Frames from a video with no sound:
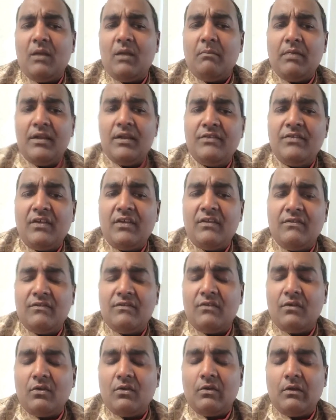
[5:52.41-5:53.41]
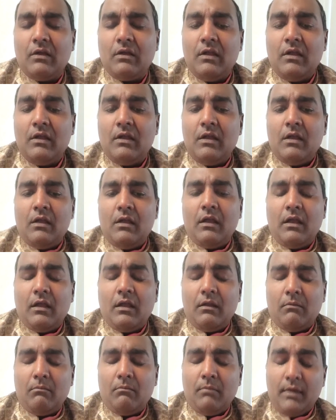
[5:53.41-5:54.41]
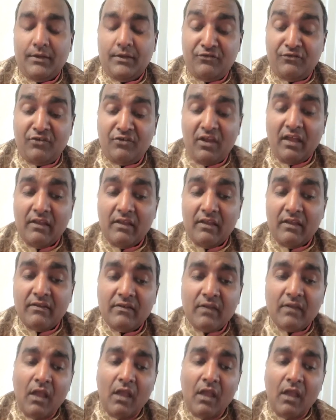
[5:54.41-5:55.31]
bhajans or uh, mantras.